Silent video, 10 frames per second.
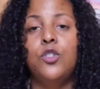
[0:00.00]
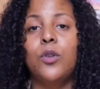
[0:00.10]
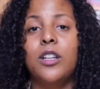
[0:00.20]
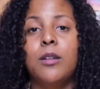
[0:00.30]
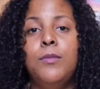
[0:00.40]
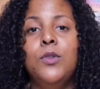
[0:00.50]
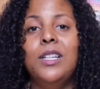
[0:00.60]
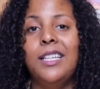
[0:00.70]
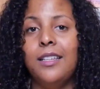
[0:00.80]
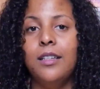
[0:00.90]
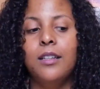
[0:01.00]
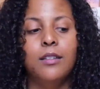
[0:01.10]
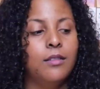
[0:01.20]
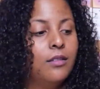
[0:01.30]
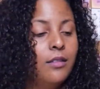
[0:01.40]
Join a community
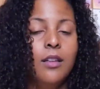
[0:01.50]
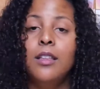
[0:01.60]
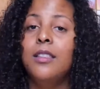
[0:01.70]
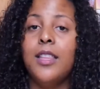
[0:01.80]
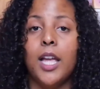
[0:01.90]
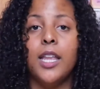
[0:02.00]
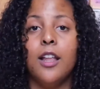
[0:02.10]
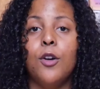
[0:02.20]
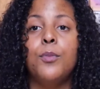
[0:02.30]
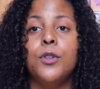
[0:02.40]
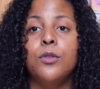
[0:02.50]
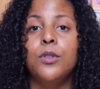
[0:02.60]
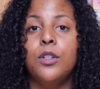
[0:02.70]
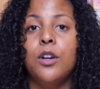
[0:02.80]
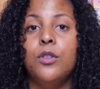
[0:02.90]
that can help you.
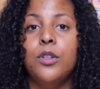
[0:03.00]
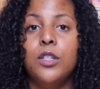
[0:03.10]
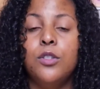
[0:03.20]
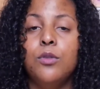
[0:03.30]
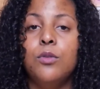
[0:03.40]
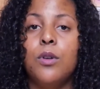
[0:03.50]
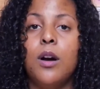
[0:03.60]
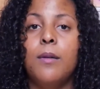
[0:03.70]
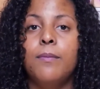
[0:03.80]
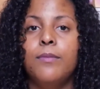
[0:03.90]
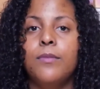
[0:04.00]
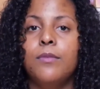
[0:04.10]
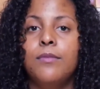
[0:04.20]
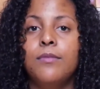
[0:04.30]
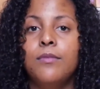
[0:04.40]
You know, you can do
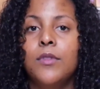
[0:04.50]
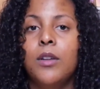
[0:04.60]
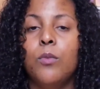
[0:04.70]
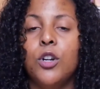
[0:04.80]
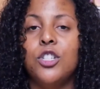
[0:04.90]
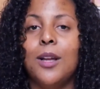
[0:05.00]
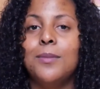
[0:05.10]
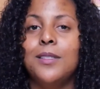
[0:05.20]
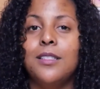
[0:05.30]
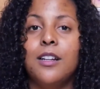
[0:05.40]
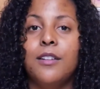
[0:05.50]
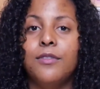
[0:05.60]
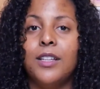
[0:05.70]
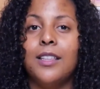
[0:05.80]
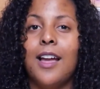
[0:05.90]
workshops and
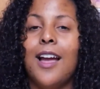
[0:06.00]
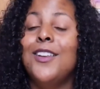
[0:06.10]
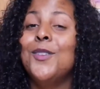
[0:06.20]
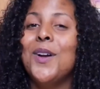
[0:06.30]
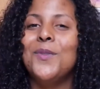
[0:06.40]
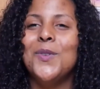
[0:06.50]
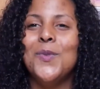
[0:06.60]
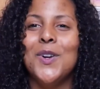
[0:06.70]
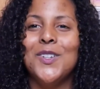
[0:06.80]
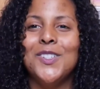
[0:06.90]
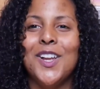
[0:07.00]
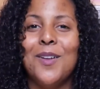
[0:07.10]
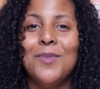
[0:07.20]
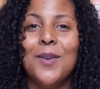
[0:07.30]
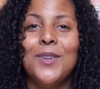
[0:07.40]
stuff like that. I do have a
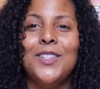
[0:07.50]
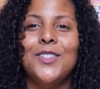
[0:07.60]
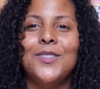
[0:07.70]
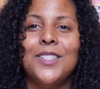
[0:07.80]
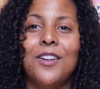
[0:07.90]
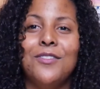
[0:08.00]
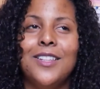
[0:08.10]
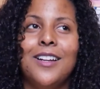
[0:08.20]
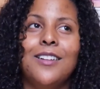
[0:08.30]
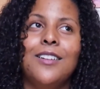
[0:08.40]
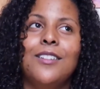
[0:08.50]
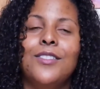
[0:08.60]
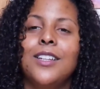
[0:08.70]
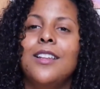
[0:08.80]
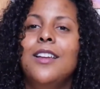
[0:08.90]
workshop that we do self-love,
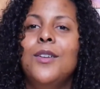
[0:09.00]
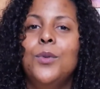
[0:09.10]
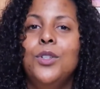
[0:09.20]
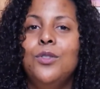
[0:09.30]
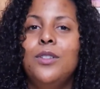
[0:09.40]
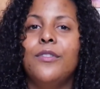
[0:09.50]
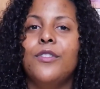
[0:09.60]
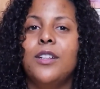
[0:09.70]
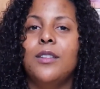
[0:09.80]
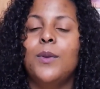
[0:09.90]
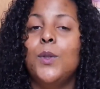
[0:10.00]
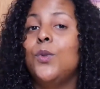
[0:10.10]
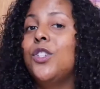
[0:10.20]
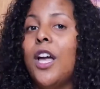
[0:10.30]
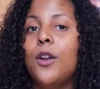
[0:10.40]
and we do different, like we
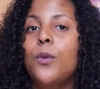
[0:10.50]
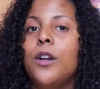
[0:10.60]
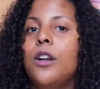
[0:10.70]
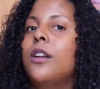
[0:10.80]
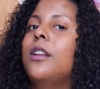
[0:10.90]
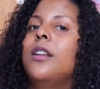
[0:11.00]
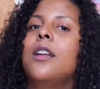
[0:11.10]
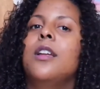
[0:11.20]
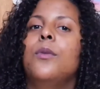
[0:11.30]
do shadow work, and